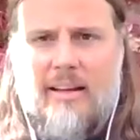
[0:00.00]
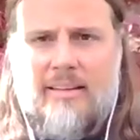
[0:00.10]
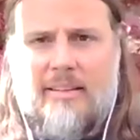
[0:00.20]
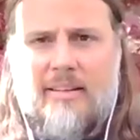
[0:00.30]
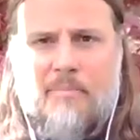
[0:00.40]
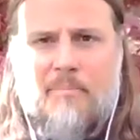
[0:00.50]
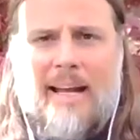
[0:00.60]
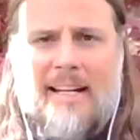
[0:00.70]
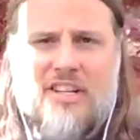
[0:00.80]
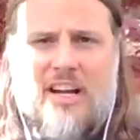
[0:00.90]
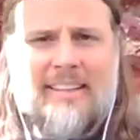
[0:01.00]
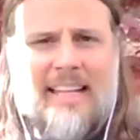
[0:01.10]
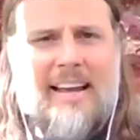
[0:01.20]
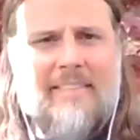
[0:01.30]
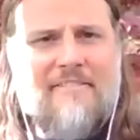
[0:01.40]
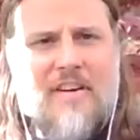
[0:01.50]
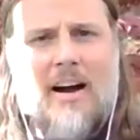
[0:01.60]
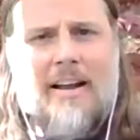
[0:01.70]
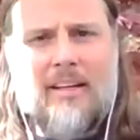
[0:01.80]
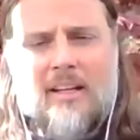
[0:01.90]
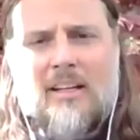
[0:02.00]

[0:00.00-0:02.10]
and, and, by sharing that fun